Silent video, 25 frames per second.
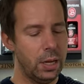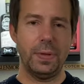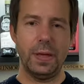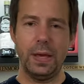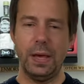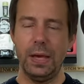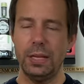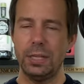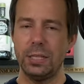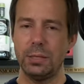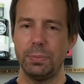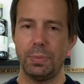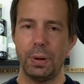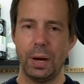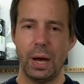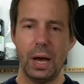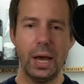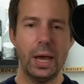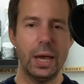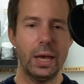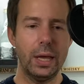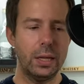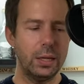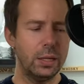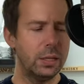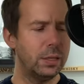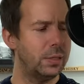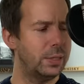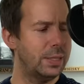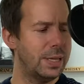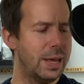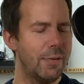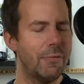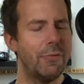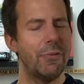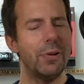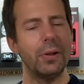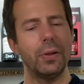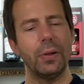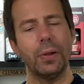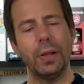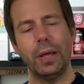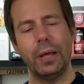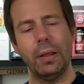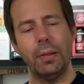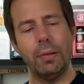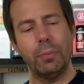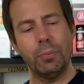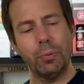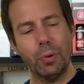It's a buy,
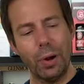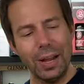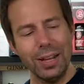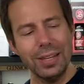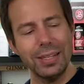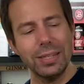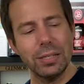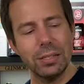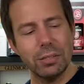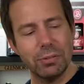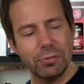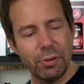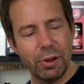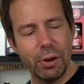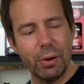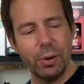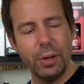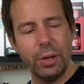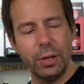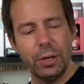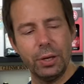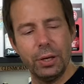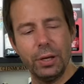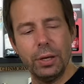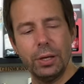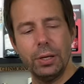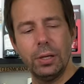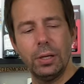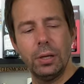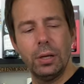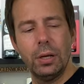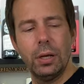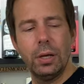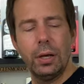definitely. The price is very good,